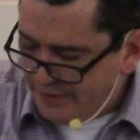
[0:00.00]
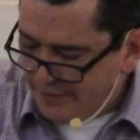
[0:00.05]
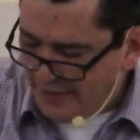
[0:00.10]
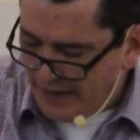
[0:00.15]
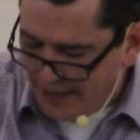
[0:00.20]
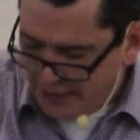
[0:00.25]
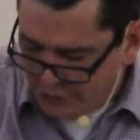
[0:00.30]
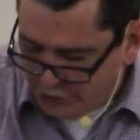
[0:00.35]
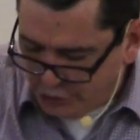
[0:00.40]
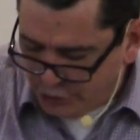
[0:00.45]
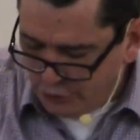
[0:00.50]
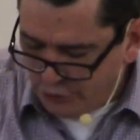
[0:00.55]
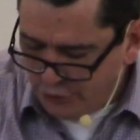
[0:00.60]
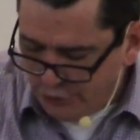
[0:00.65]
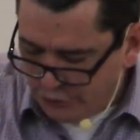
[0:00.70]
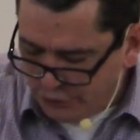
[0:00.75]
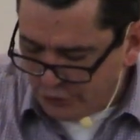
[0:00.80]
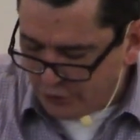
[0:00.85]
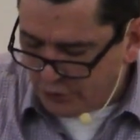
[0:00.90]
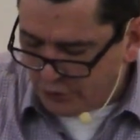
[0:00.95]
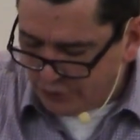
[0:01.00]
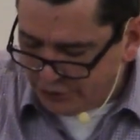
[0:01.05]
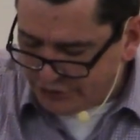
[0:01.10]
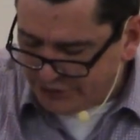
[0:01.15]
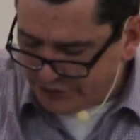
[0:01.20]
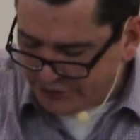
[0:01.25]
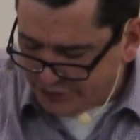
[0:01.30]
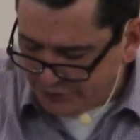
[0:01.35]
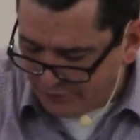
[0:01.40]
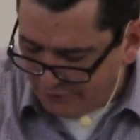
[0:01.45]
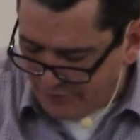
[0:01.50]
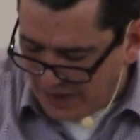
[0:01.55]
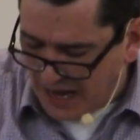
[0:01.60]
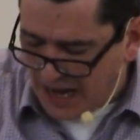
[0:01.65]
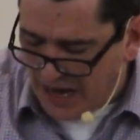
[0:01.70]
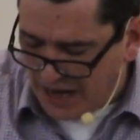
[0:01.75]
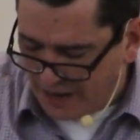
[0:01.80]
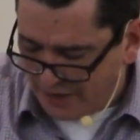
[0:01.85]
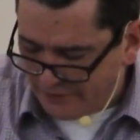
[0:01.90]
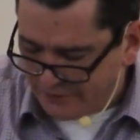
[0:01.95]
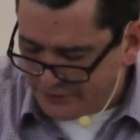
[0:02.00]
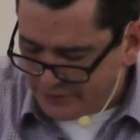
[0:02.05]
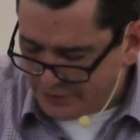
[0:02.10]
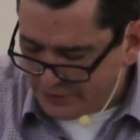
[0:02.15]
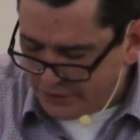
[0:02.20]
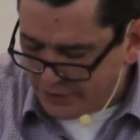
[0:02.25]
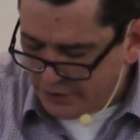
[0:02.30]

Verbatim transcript: that two-thirds that survived,